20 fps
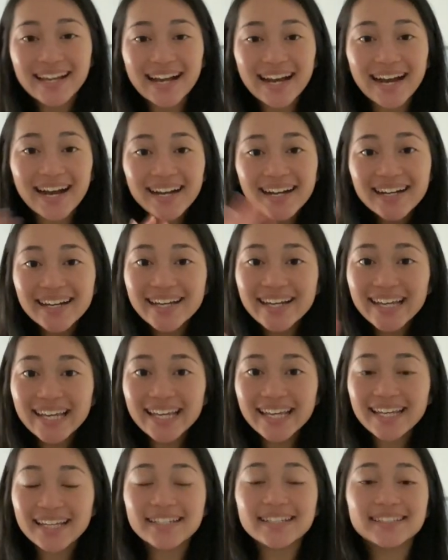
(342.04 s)
hi,
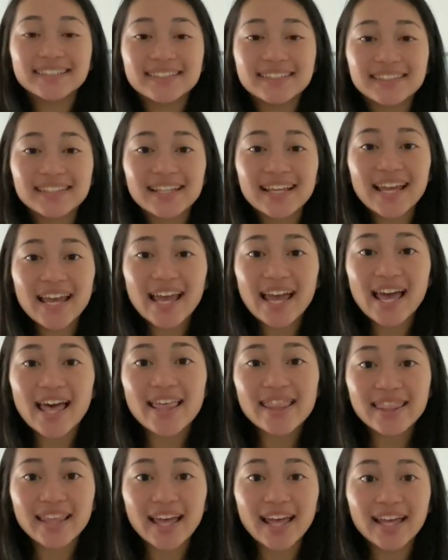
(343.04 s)

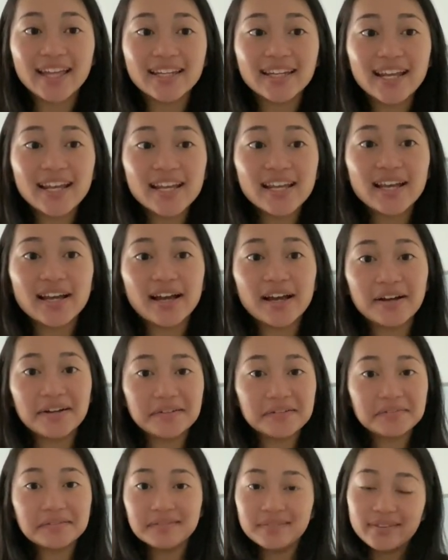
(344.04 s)
and then
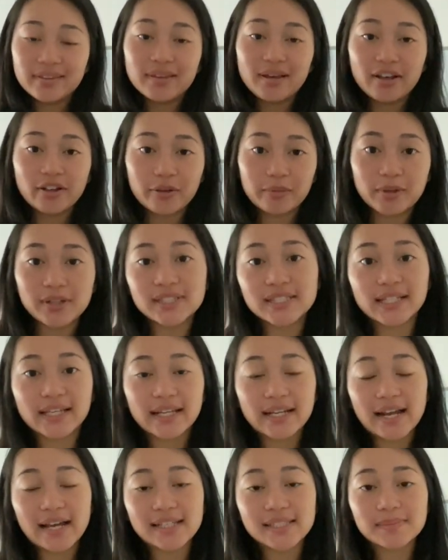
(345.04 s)
the other person
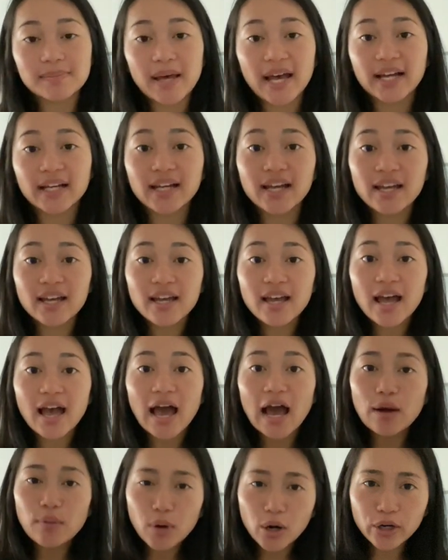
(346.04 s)
can ask back,
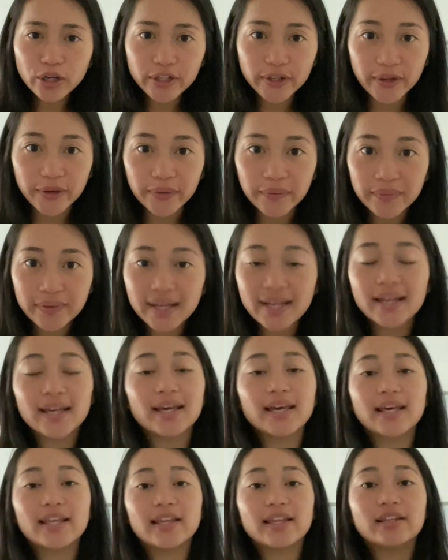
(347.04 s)
how are you?
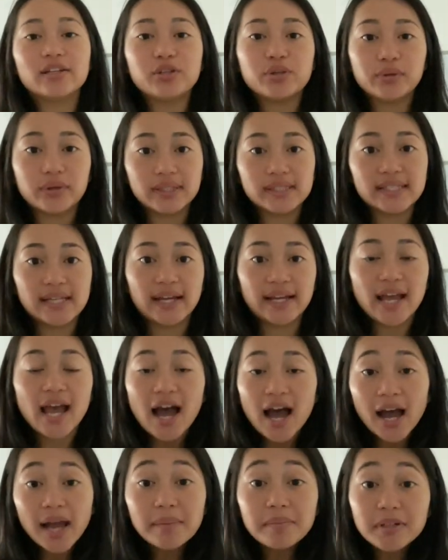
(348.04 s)
And then you could say,
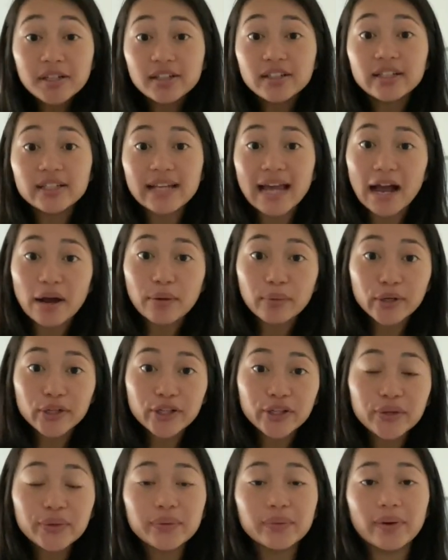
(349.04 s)
I'm good, how are
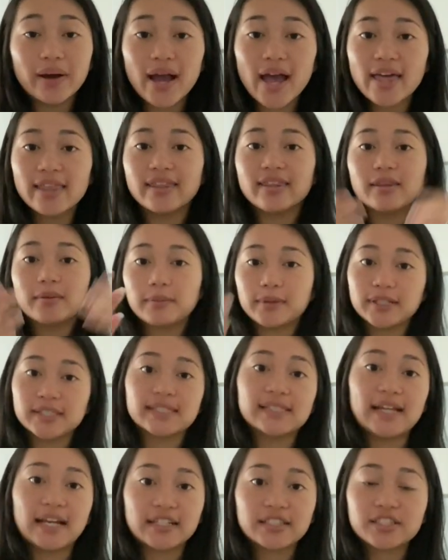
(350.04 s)
you? And then the
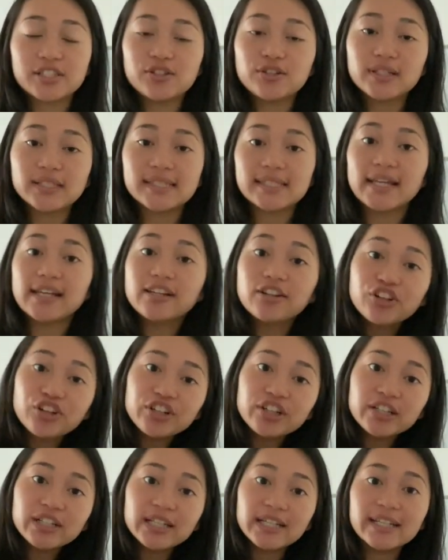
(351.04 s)
person next to you could say,
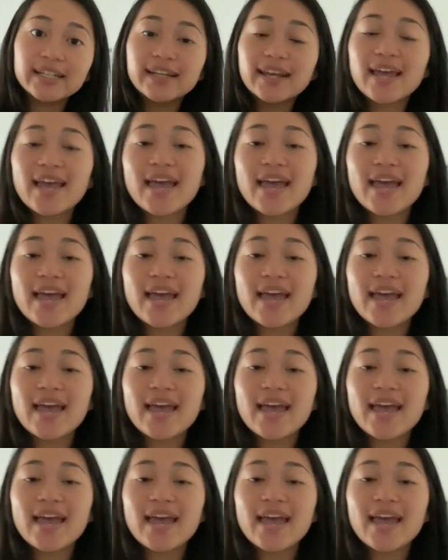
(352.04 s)
good.